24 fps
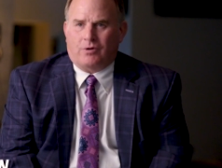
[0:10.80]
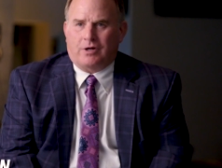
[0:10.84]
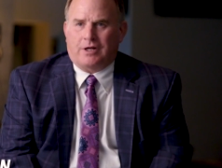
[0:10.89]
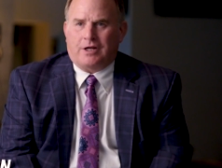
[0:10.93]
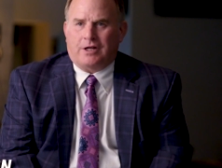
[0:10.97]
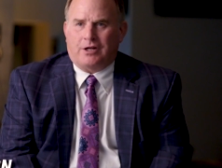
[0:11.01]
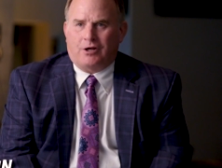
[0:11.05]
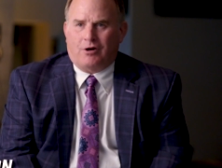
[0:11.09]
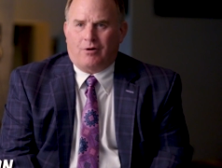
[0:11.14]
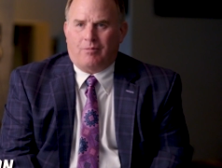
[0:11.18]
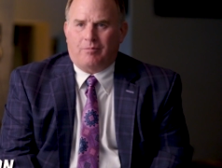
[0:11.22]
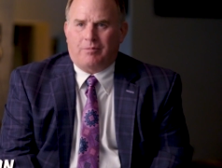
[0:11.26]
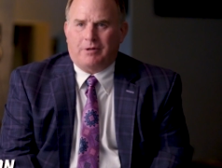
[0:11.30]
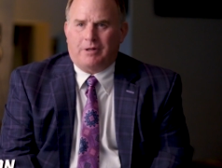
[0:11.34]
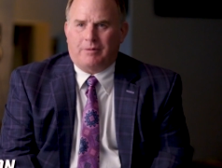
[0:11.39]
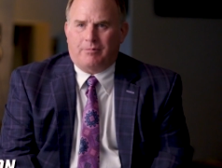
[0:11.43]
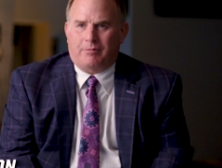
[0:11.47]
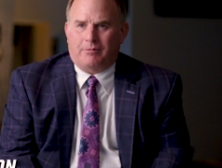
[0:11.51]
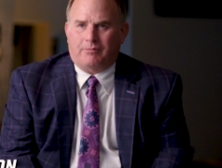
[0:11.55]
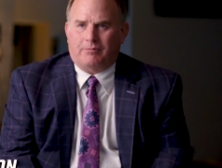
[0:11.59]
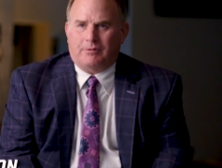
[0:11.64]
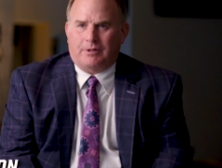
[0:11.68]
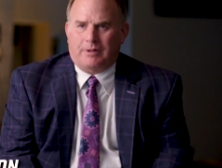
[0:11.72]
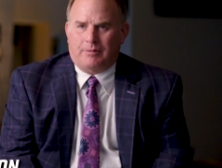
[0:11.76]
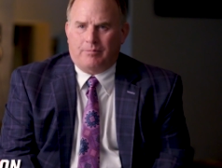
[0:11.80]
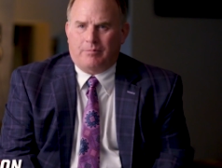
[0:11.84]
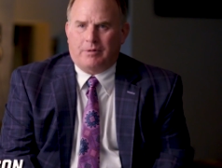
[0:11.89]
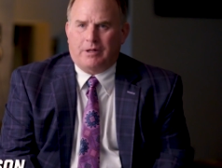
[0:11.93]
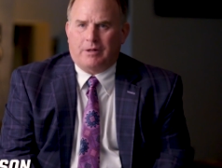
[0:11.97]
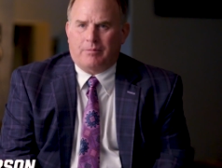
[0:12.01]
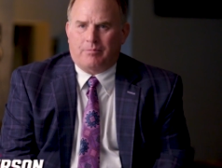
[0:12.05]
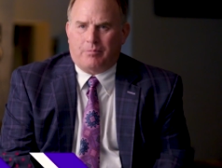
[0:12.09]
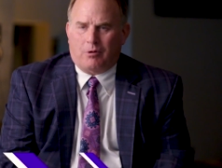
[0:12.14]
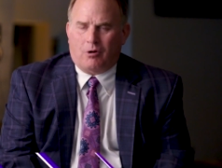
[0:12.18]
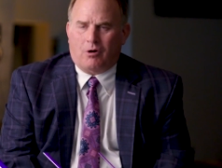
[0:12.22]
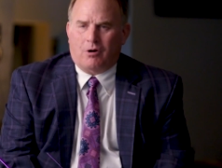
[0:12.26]
where he can help people and be a
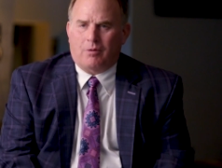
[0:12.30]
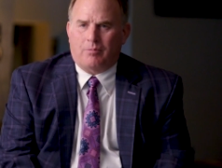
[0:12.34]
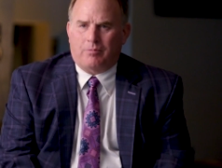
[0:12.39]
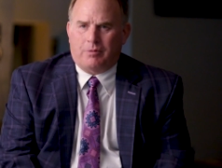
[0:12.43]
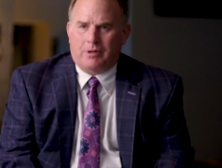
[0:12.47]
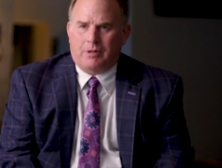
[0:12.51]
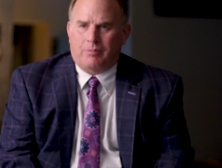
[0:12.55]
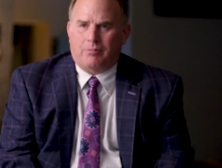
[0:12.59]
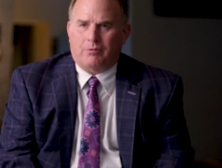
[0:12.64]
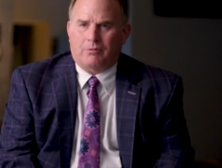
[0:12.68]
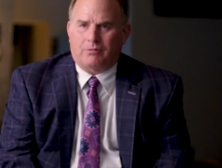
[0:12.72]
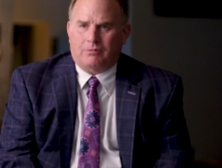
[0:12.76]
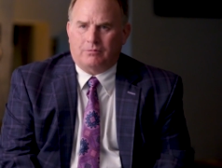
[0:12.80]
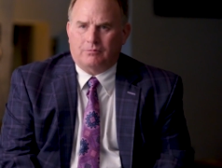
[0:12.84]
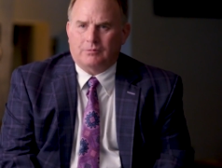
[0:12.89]
part of people.